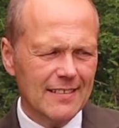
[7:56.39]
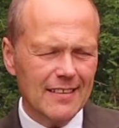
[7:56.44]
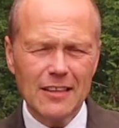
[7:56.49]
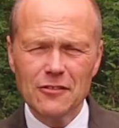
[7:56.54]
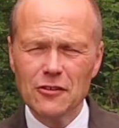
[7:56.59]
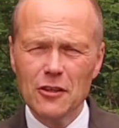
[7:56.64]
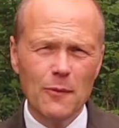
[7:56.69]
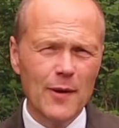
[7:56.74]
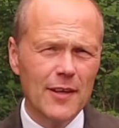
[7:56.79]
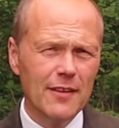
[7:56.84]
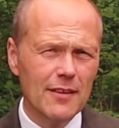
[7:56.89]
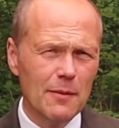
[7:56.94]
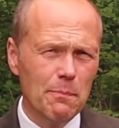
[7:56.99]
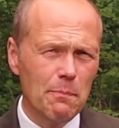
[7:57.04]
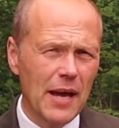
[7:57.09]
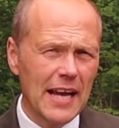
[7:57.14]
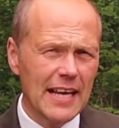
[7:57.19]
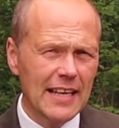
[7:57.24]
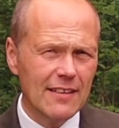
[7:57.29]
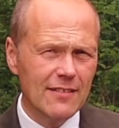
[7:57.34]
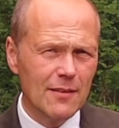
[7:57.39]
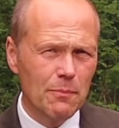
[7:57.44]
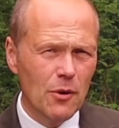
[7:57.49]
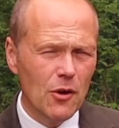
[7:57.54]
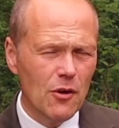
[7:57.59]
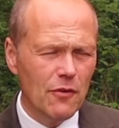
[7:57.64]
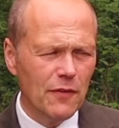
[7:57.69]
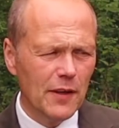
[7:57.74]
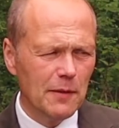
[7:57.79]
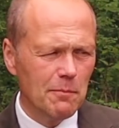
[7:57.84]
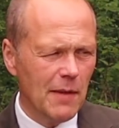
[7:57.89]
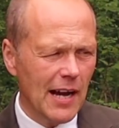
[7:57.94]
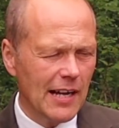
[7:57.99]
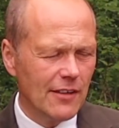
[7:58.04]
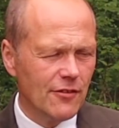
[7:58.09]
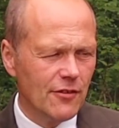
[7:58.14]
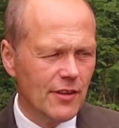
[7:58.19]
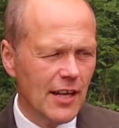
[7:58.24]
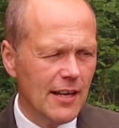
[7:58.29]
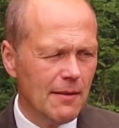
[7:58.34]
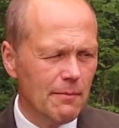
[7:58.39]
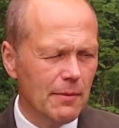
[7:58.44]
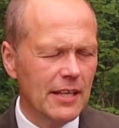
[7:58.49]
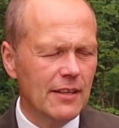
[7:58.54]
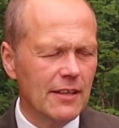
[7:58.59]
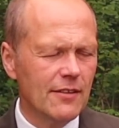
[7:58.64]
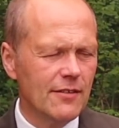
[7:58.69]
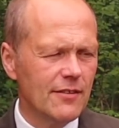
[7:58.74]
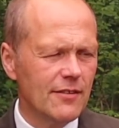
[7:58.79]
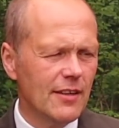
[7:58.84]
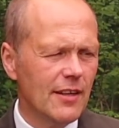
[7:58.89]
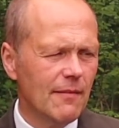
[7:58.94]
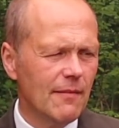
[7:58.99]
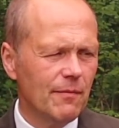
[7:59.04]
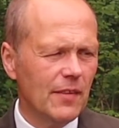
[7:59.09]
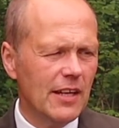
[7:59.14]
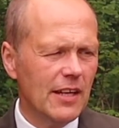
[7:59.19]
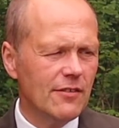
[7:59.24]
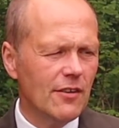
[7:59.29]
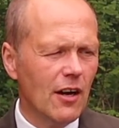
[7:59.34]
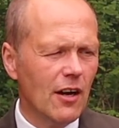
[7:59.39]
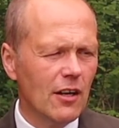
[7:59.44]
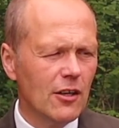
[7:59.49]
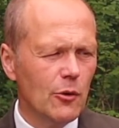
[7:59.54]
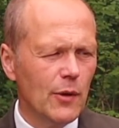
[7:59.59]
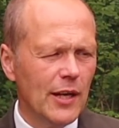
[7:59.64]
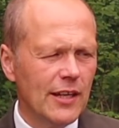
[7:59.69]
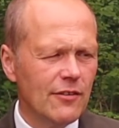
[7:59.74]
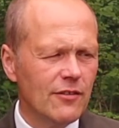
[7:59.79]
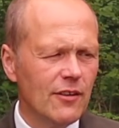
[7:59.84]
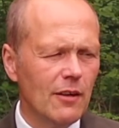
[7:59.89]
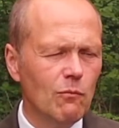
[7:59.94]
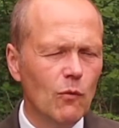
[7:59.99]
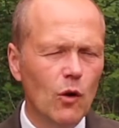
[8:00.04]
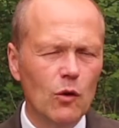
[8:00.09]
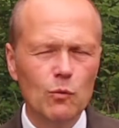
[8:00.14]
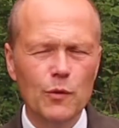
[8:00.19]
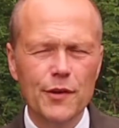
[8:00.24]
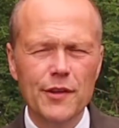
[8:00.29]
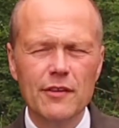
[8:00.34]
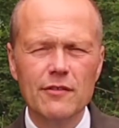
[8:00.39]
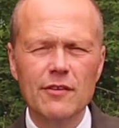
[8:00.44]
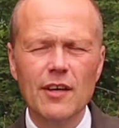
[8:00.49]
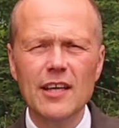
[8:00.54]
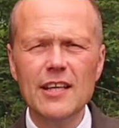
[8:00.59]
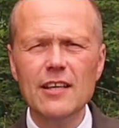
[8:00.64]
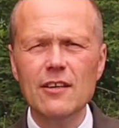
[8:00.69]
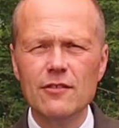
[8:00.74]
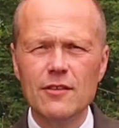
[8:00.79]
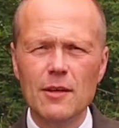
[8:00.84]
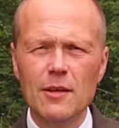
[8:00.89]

I don't know whether the pink is a perfect match there because it's arguing somewhat with the tie because